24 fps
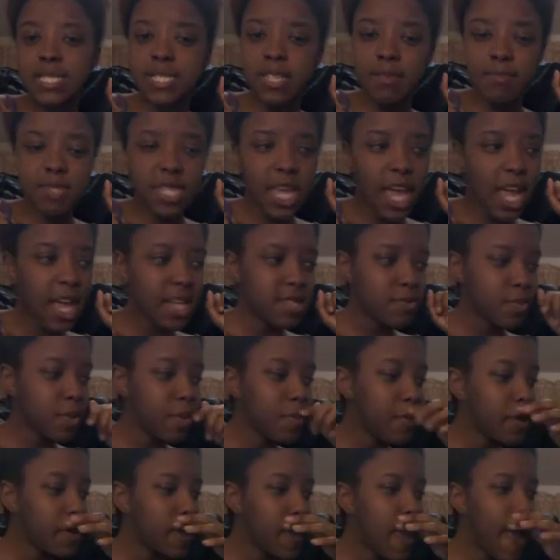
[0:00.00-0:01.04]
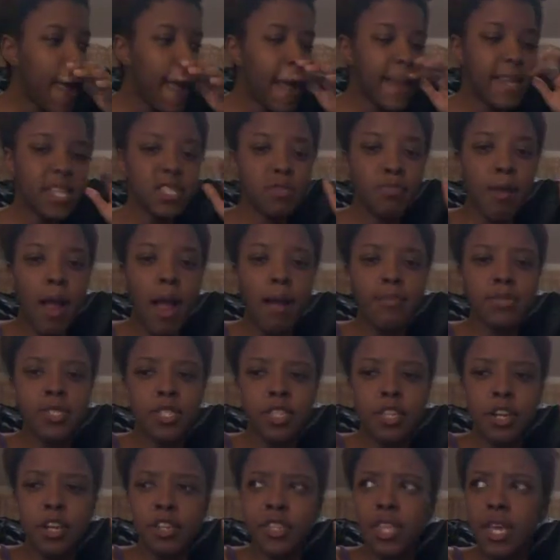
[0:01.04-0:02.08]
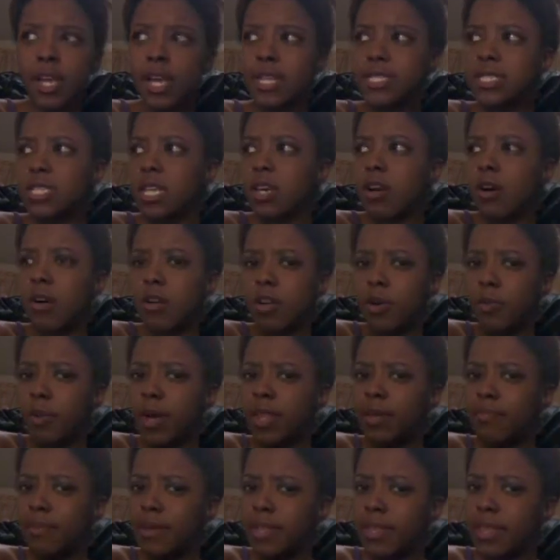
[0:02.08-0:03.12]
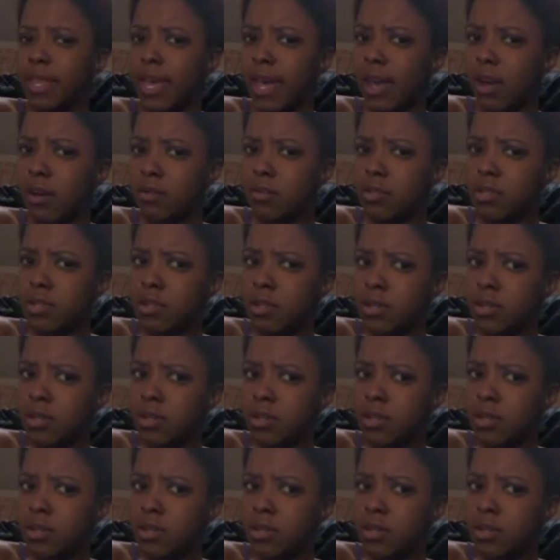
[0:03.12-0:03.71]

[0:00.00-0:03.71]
sometimes we wouldn't have these problems and everything. I said, hold on, wait a minute now.